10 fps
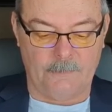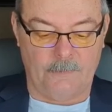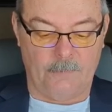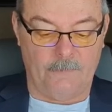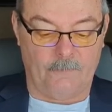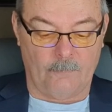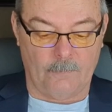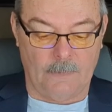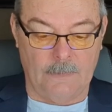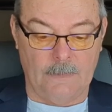me read from
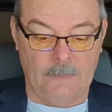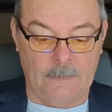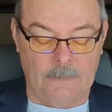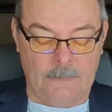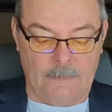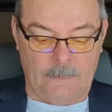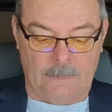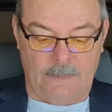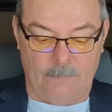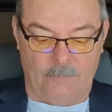
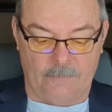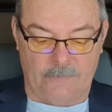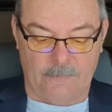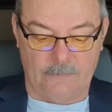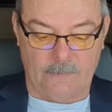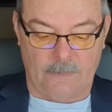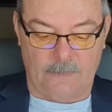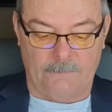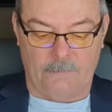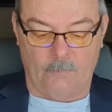Hebrews
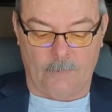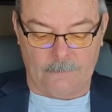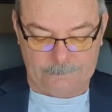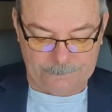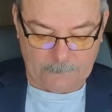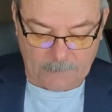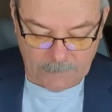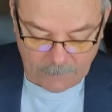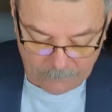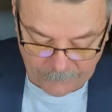11.1. 1.
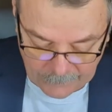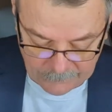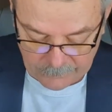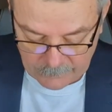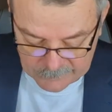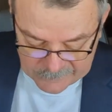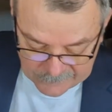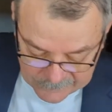Now faith is the